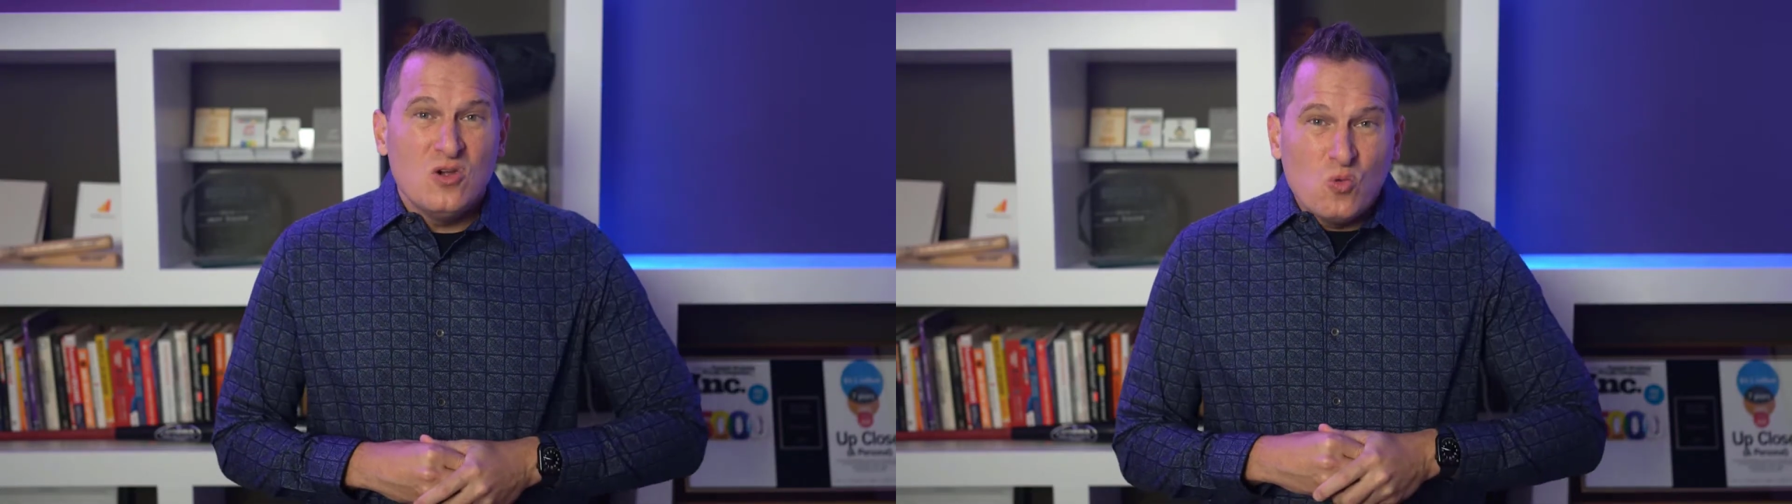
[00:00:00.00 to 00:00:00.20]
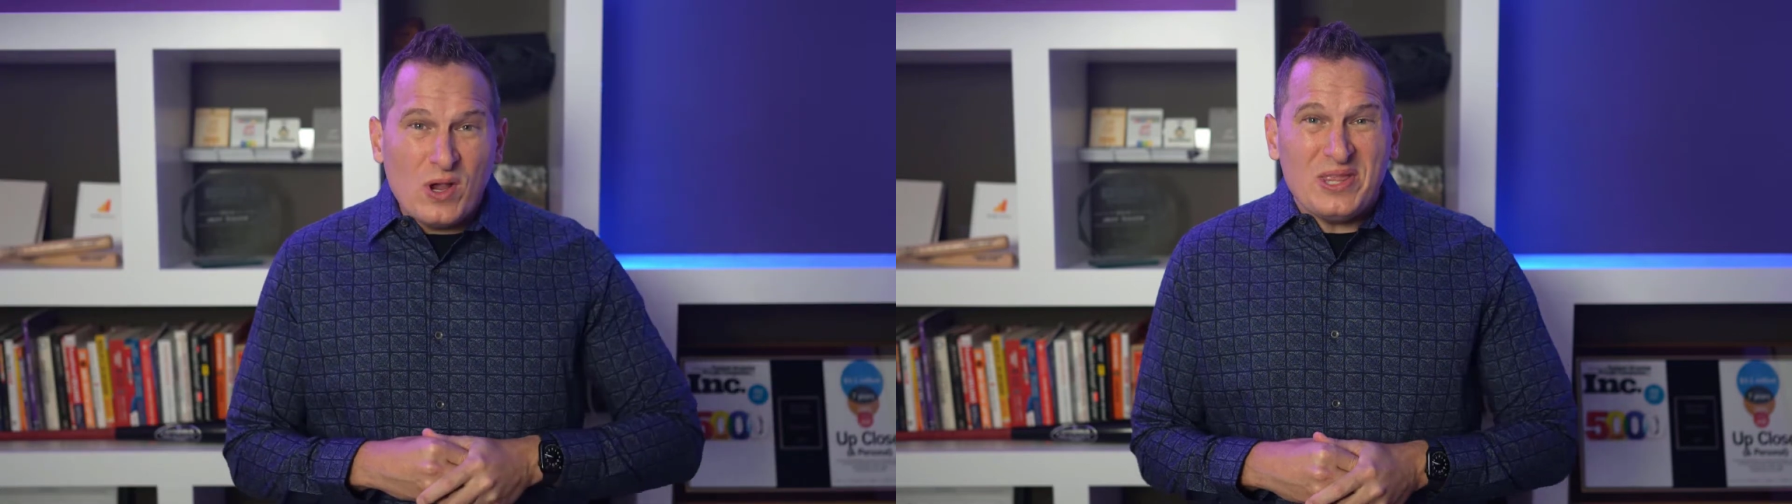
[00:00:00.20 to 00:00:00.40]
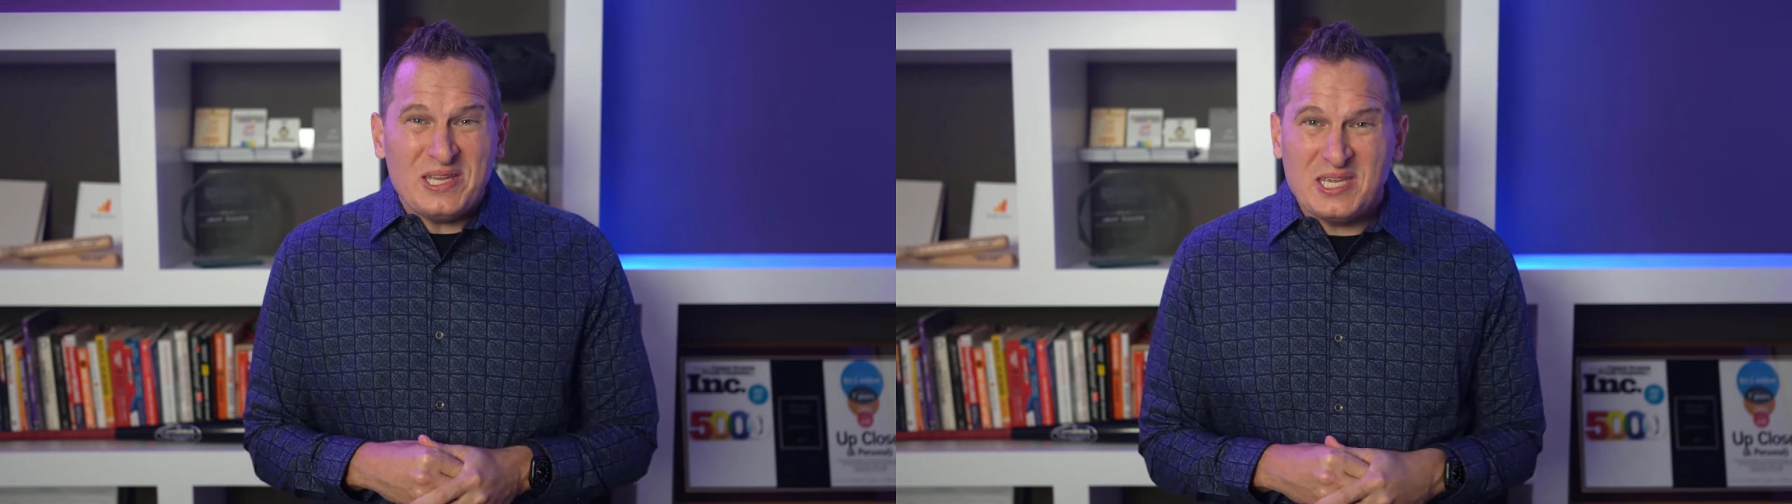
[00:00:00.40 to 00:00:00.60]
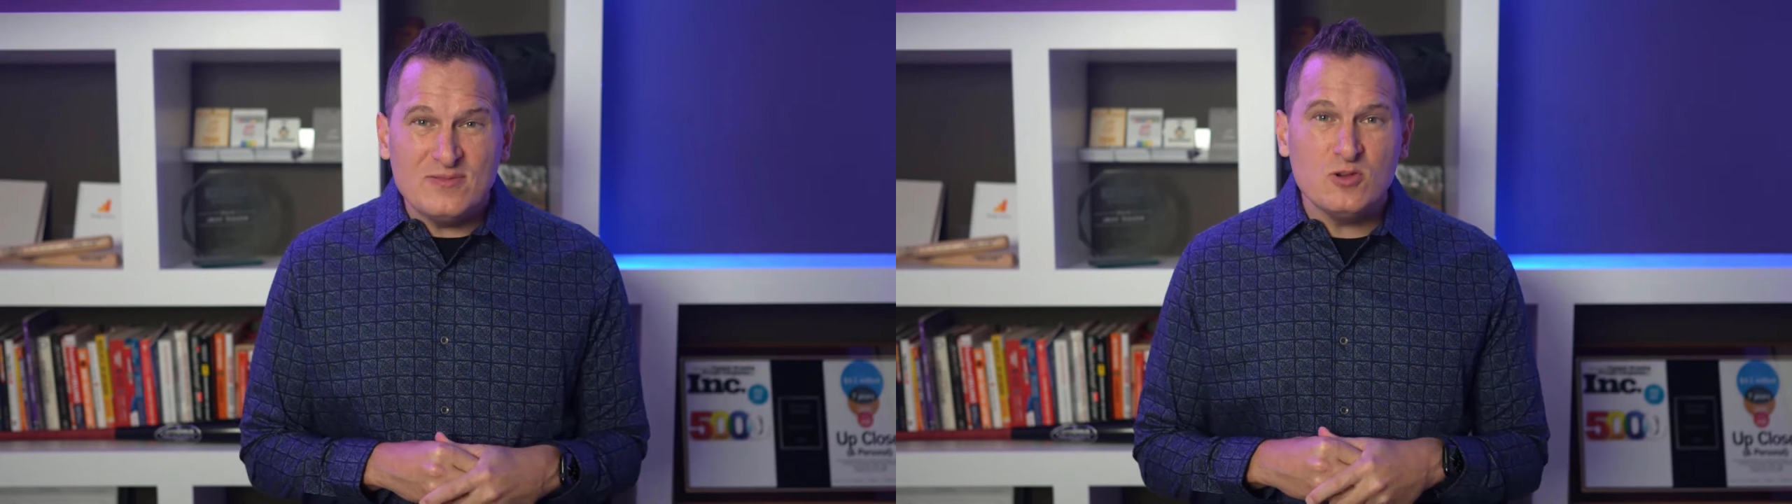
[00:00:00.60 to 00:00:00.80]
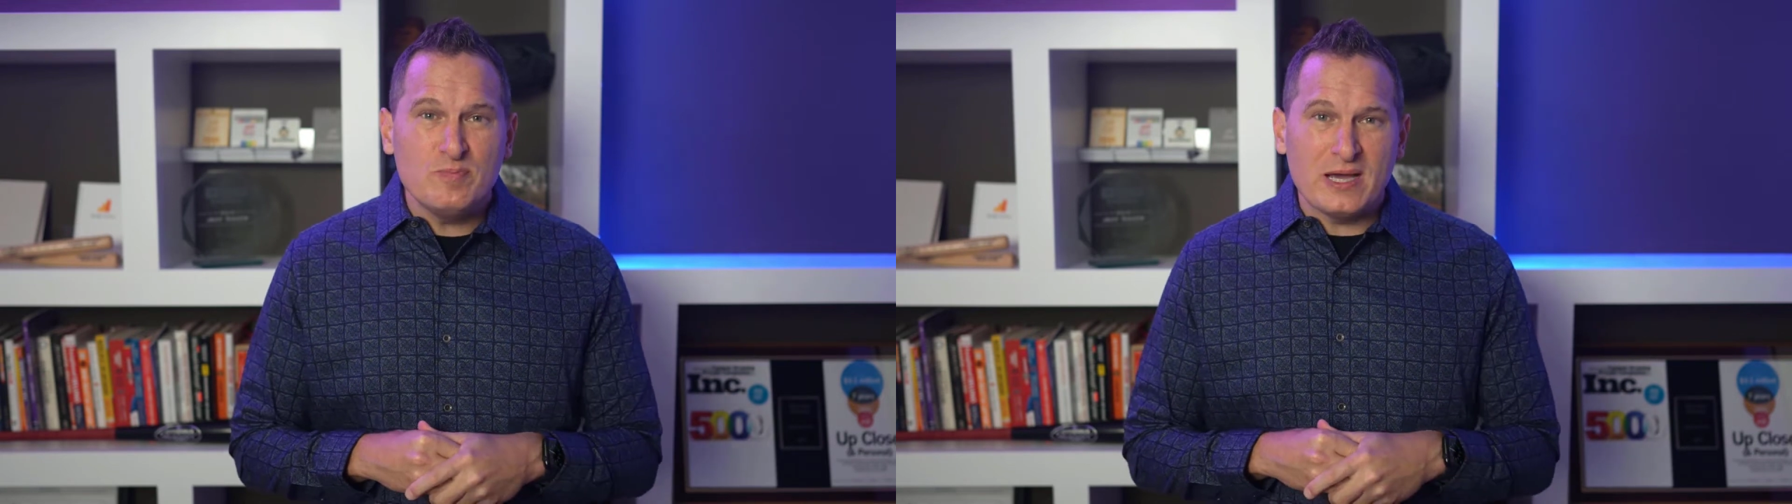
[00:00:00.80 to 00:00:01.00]
Will it
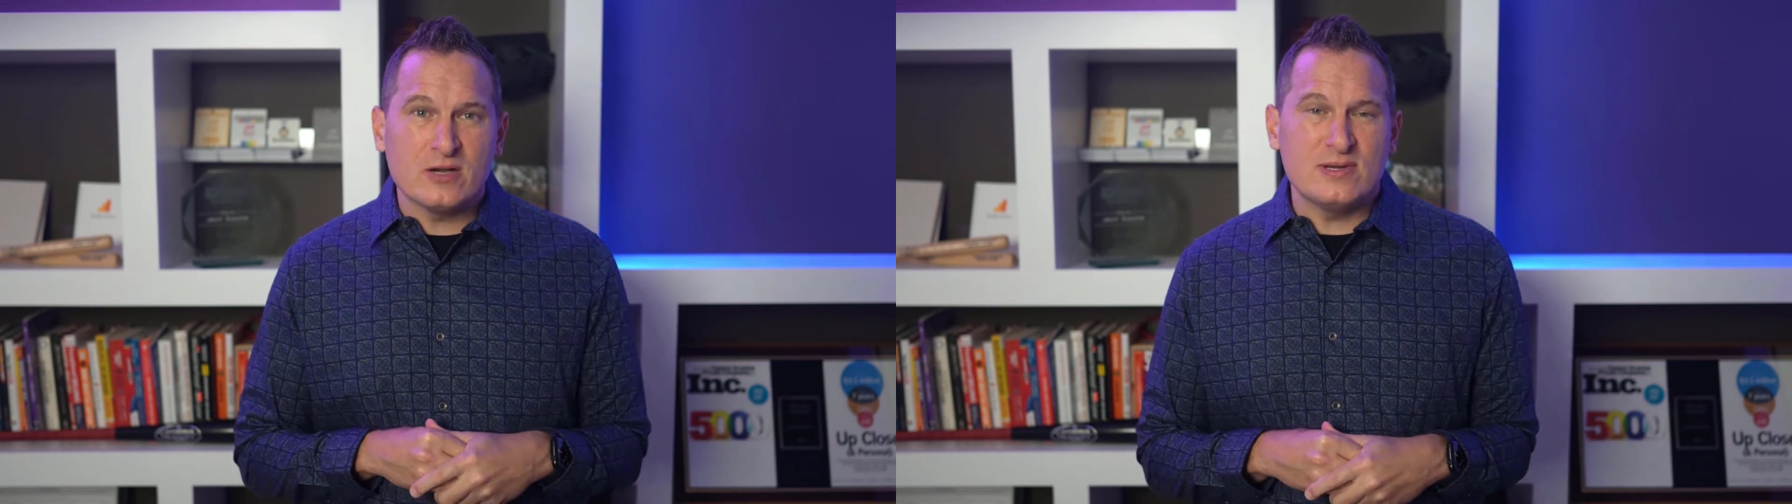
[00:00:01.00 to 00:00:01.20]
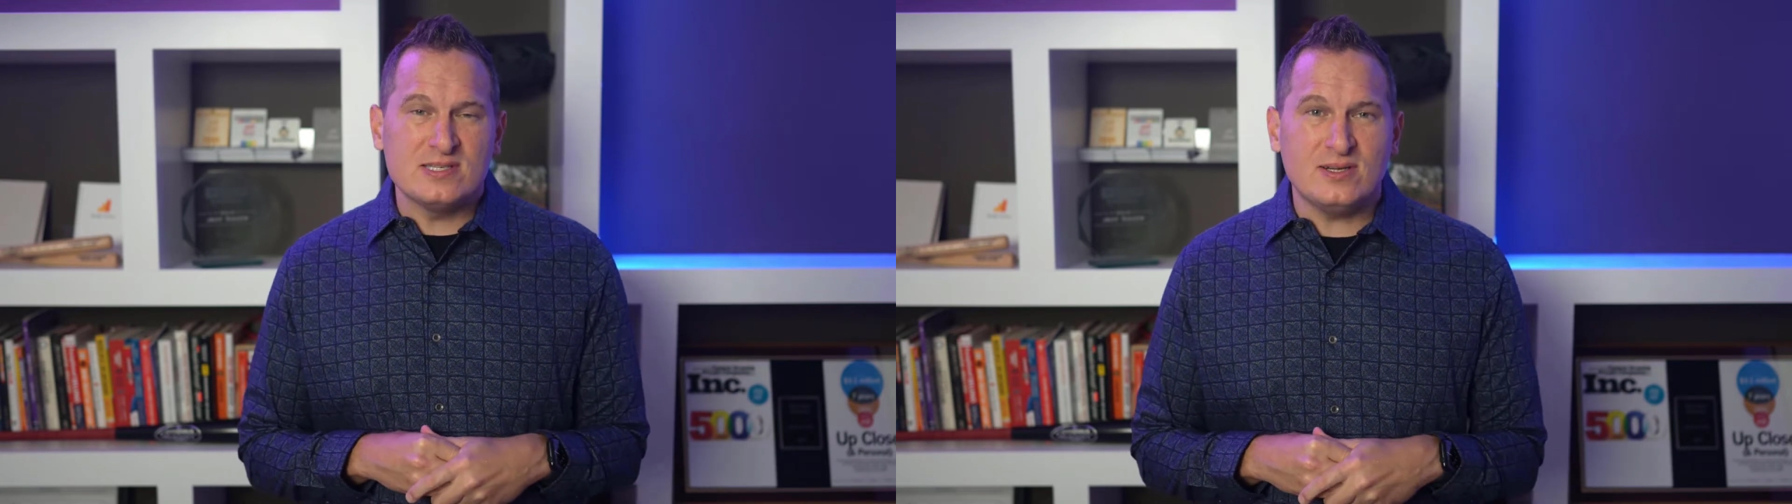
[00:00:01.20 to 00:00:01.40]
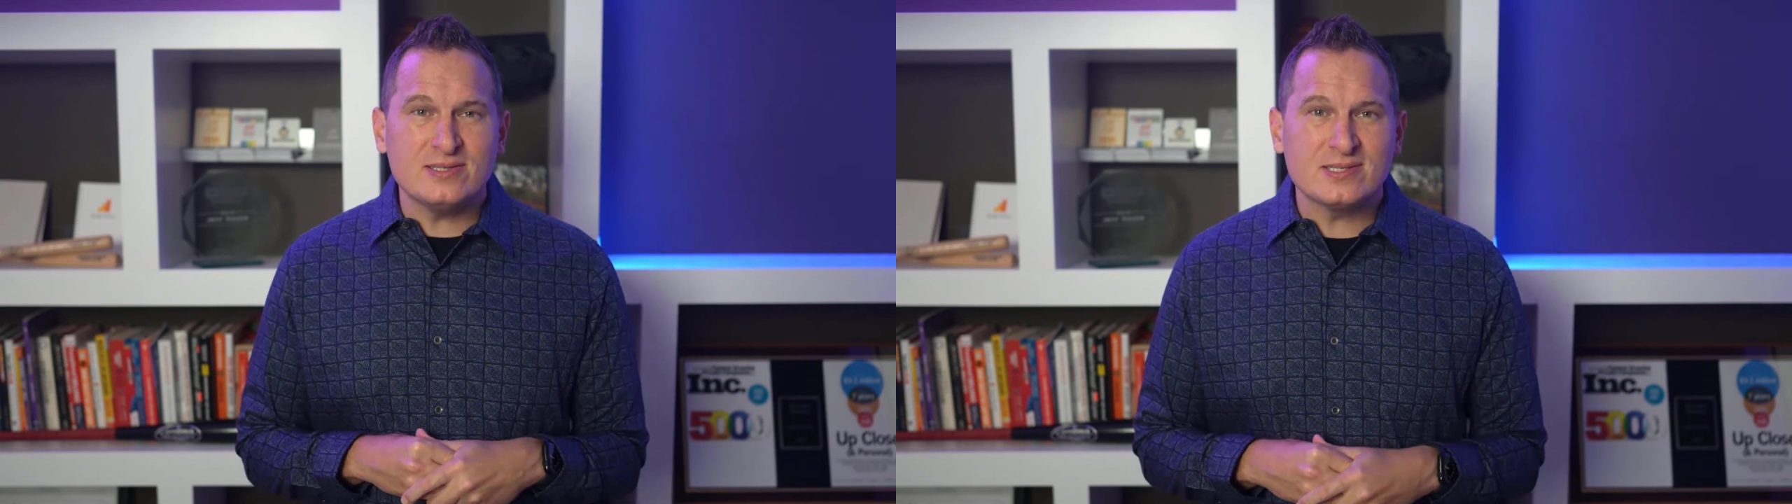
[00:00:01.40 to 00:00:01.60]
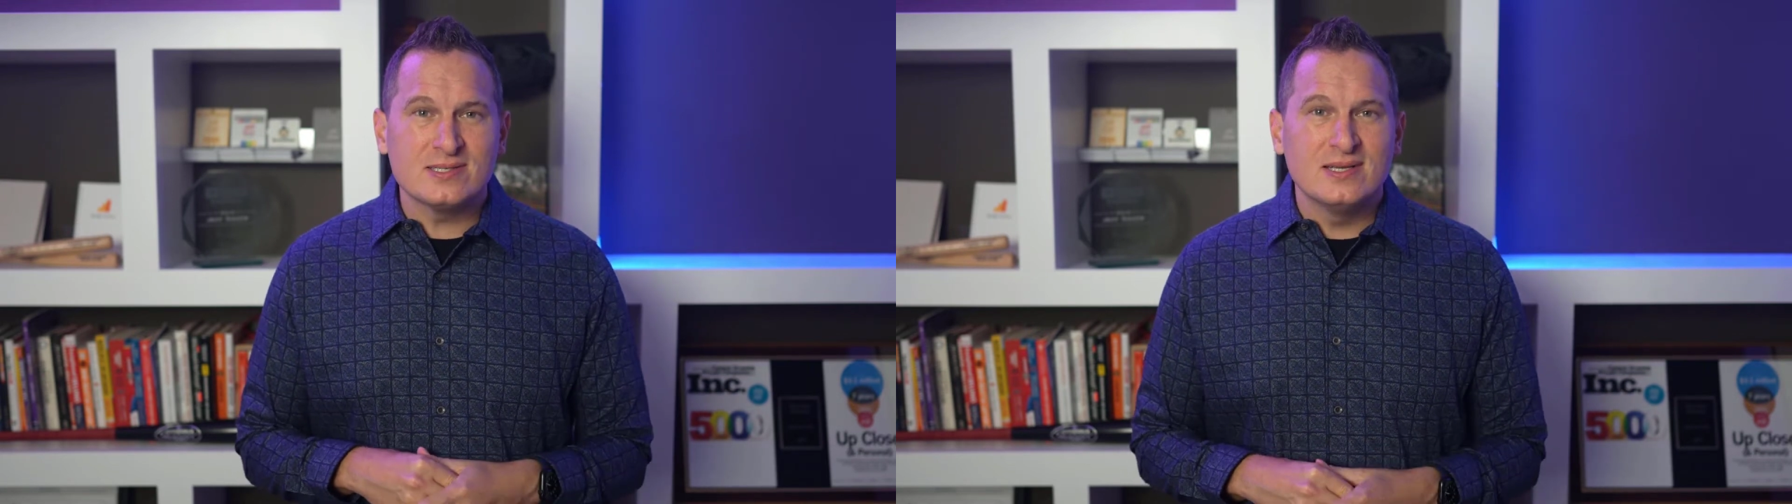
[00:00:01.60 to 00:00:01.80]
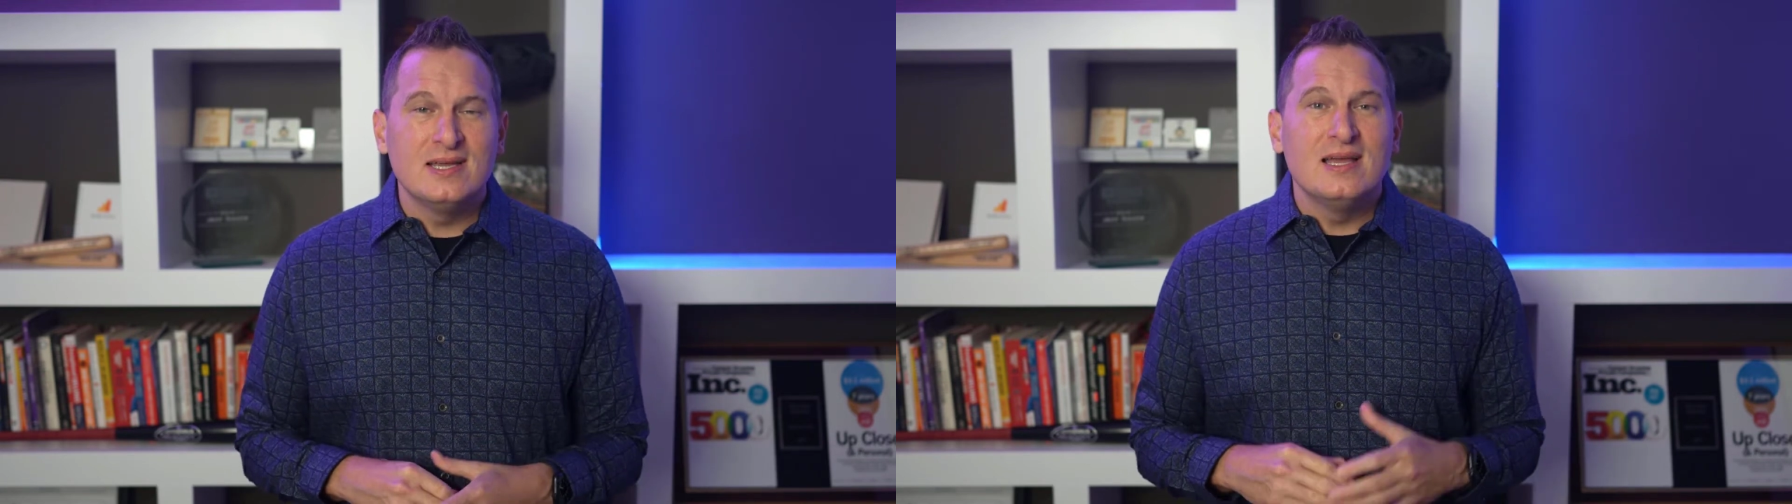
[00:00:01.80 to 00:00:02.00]
give you better results?